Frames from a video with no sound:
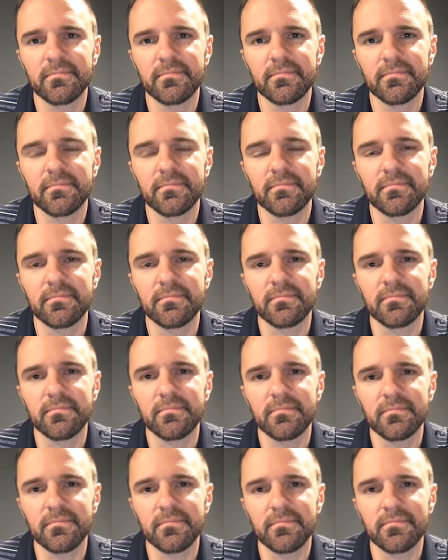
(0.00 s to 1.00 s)

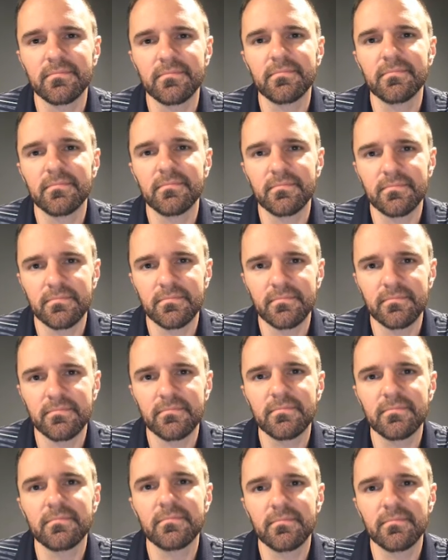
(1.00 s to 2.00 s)

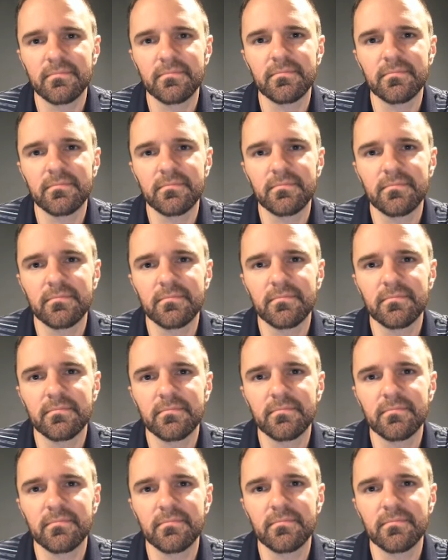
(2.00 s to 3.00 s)

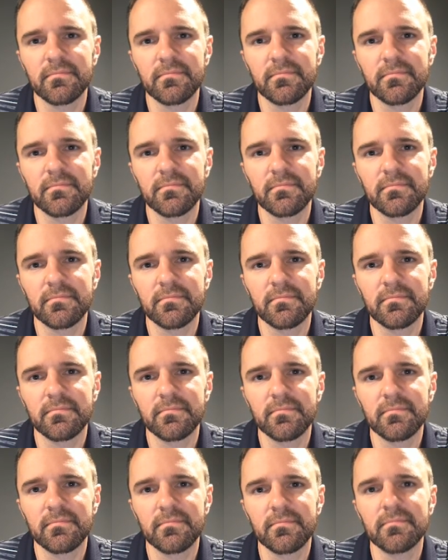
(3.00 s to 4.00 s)

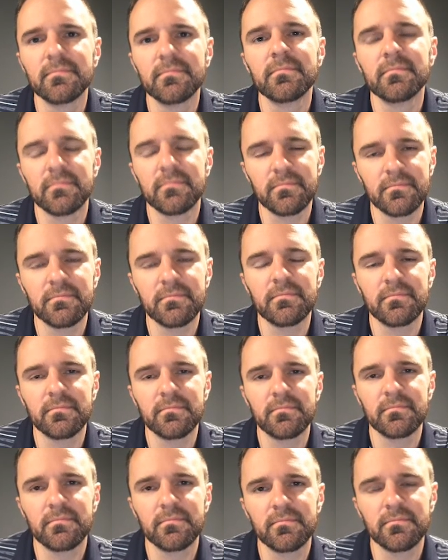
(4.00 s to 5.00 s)

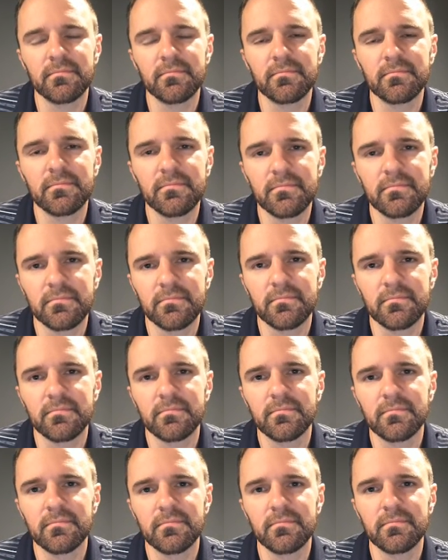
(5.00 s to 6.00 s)

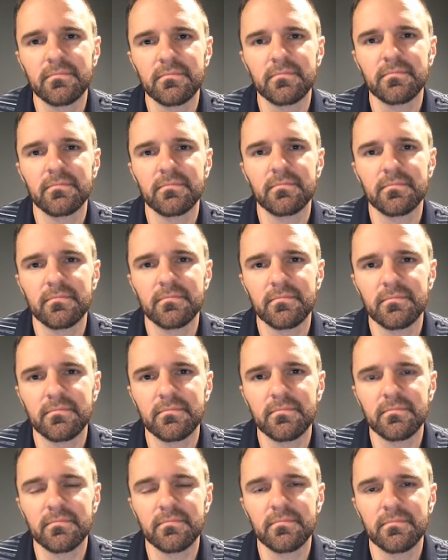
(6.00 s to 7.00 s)

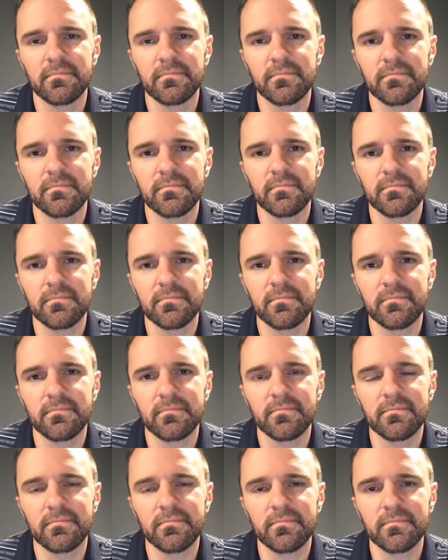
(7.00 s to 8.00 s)
(silent)